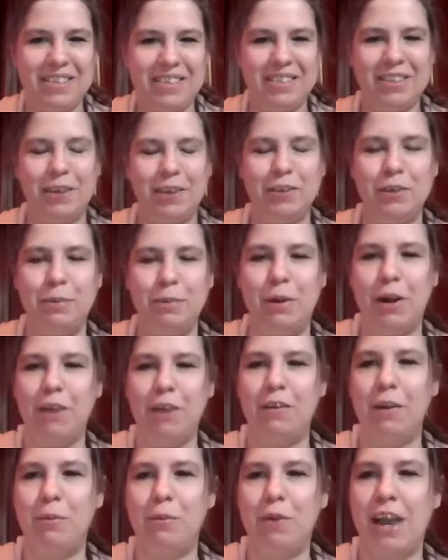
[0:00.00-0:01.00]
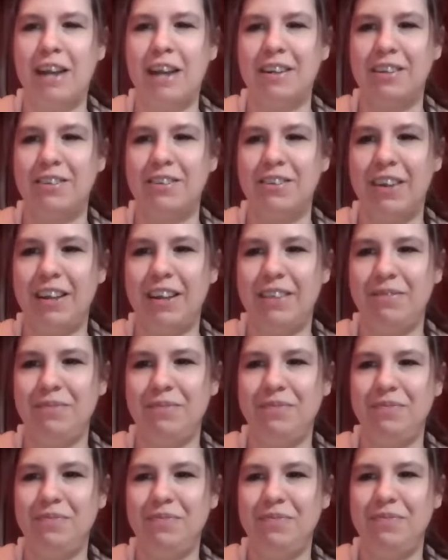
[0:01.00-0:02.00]
also part of our practice, right?
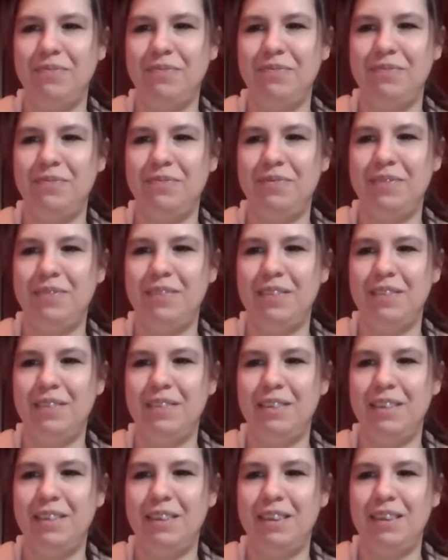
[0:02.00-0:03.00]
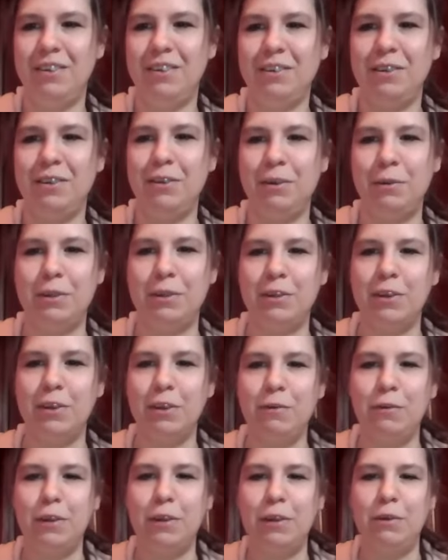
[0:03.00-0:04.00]
You're doing what's
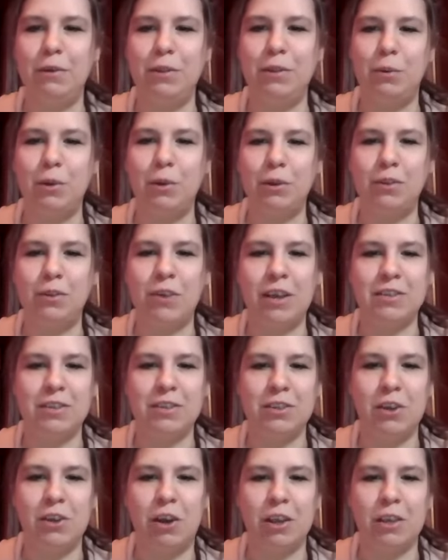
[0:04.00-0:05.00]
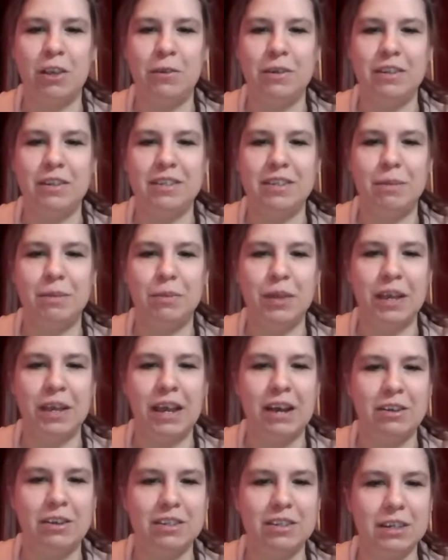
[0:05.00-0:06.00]
good for you and the world tries to talk you into something
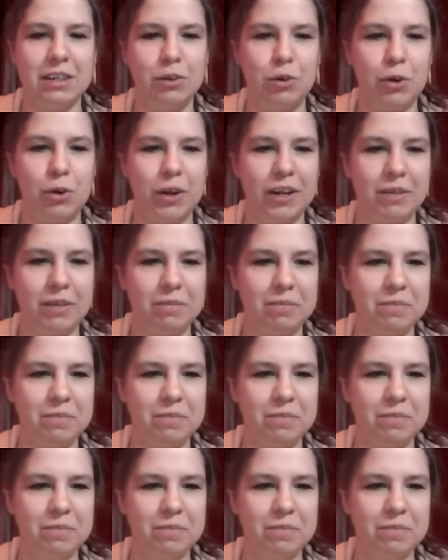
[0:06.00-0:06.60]
else. Ignore it,